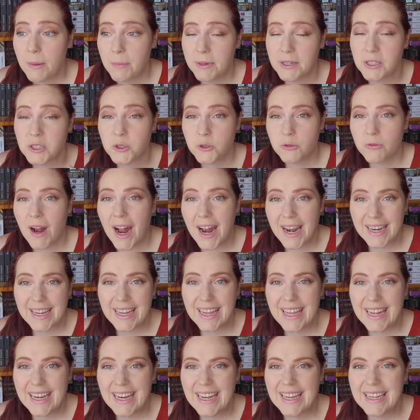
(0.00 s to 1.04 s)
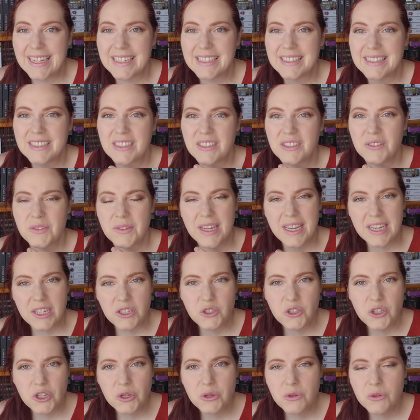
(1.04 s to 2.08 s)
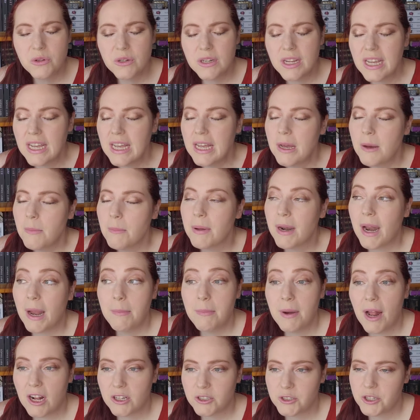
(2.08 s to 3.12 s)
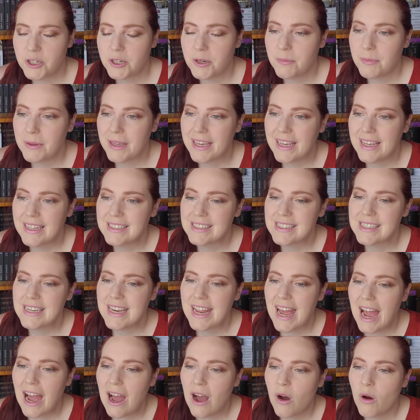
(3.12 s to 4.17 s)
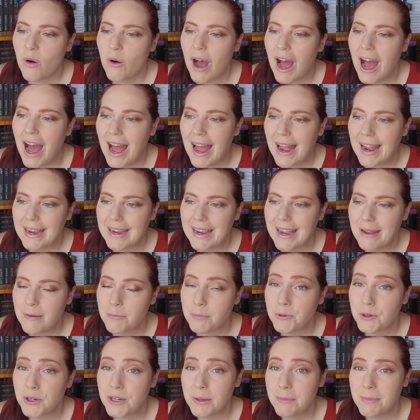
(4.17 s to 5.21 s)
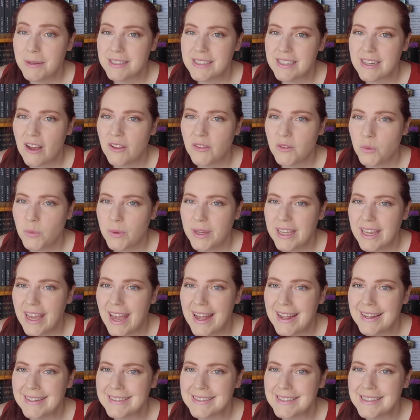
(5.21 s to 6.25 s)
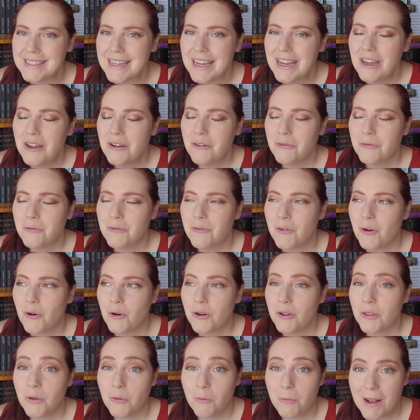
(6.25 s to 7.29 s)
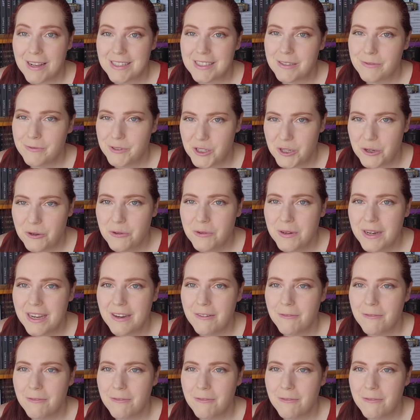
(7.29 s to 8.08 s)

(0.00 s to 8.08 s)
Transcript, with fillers: I'm going to try to get it in June, but I'm not sure because now I am pretty busy on the weekends for the rest of June.